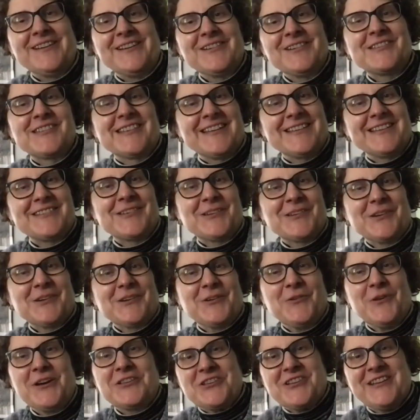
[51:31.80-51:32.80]
else ask a
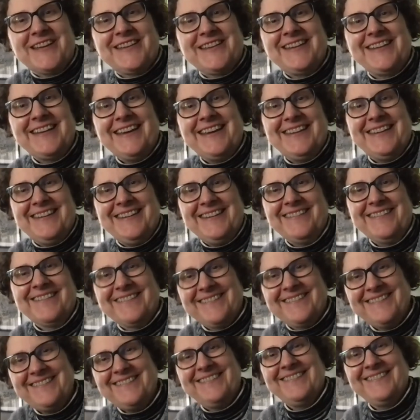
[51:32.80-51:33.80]
question. Thank you.
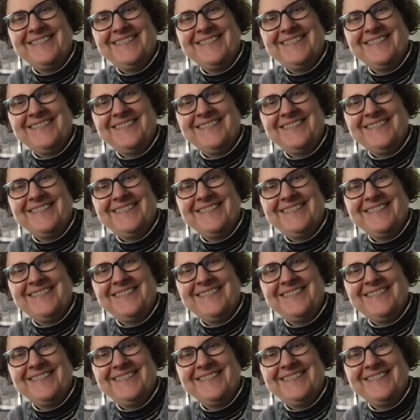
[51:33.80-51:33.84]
